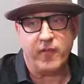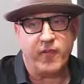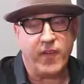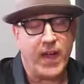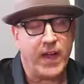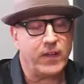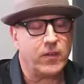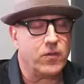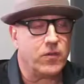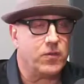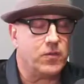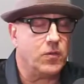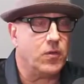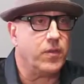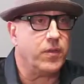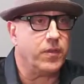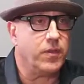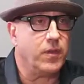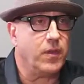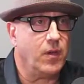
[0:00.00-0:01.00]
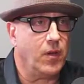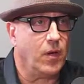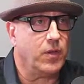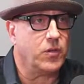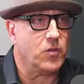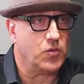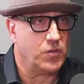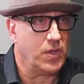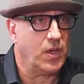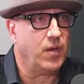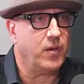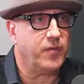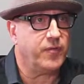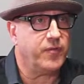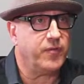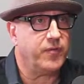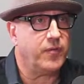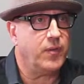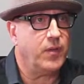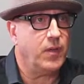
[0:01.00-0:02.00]
factors you on yourself
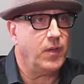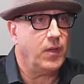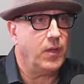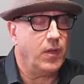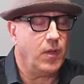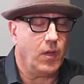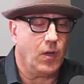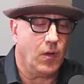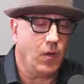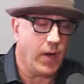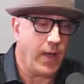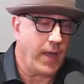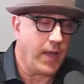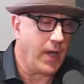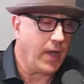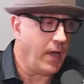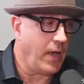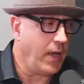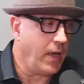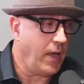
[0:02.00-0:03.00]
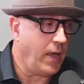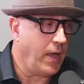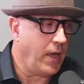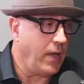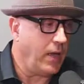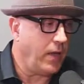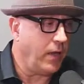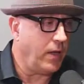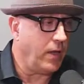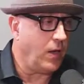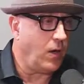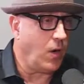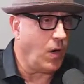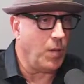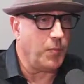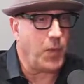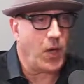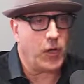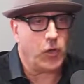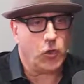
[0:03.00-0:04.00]
mm-hmm. you know hey I, I, you know
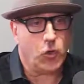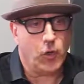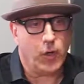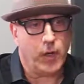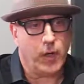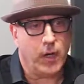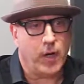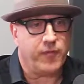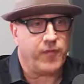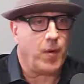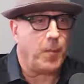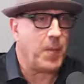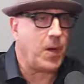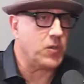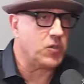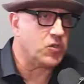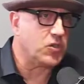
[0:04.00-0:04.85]
i'm not good enough i'm not